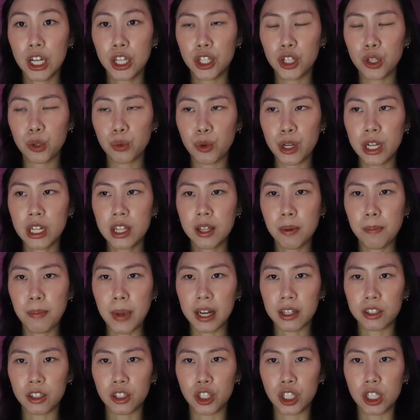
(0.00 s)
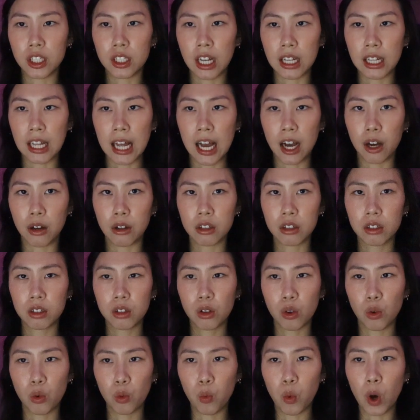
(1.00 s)
You read the messages aloud,
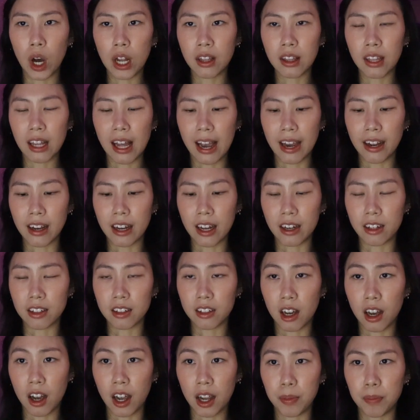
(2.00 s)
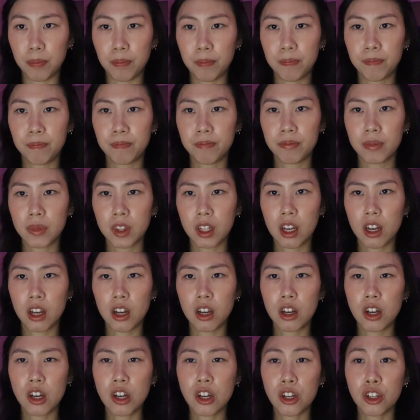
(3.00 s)
one line at a time.
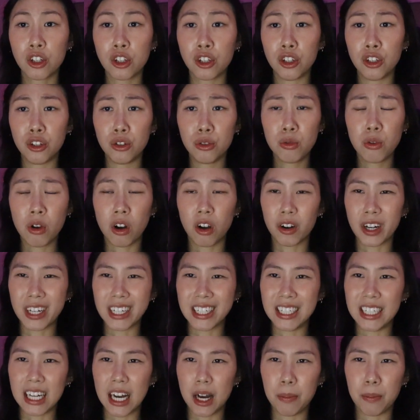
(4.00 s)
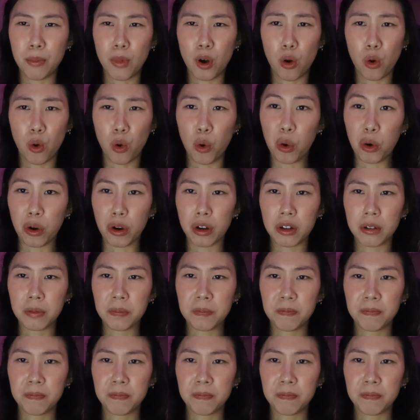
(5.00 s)
You are a dumb whore.